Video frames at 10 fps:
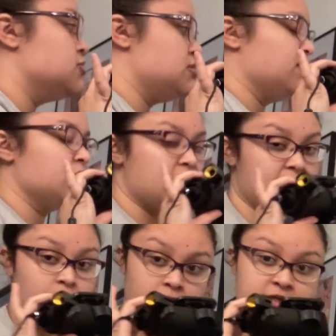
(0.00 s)
different
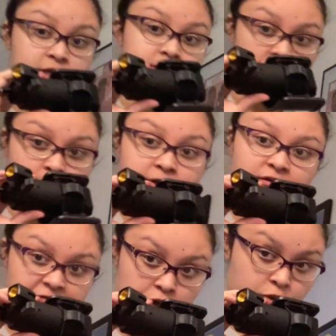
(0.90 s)
categories. So let's talk about the
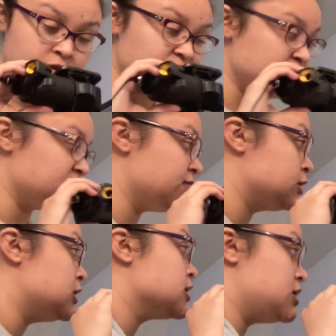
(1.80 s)
first one,
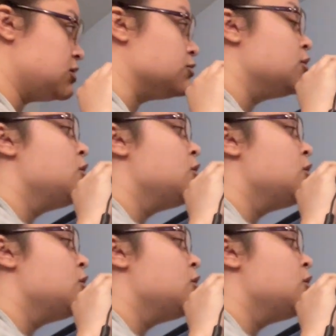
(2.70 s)
specifically acute.